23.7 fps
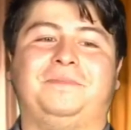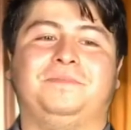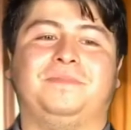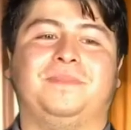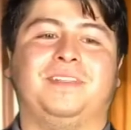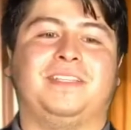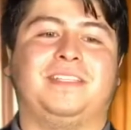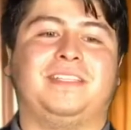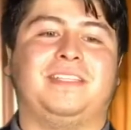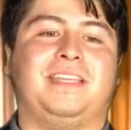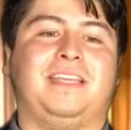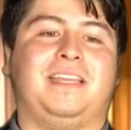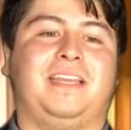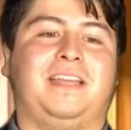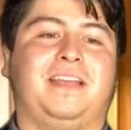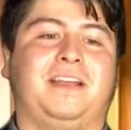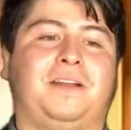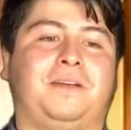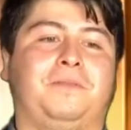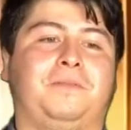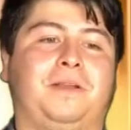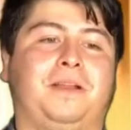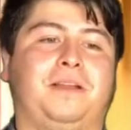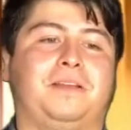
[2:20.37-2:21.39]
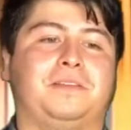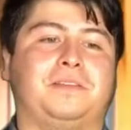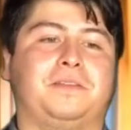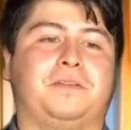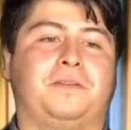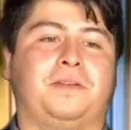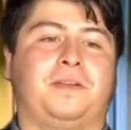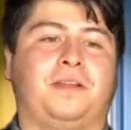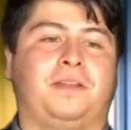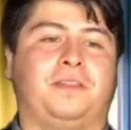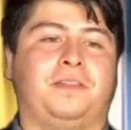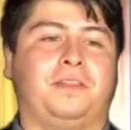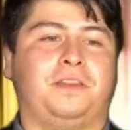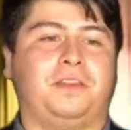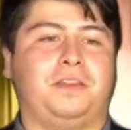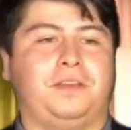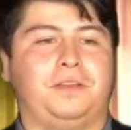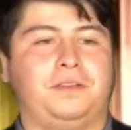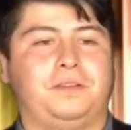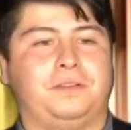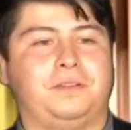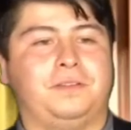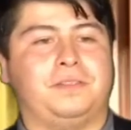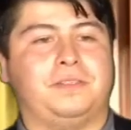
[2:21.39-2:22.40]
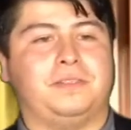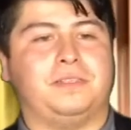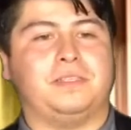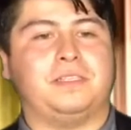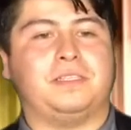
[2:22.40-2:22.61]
Let's see here. What else is going on in the news?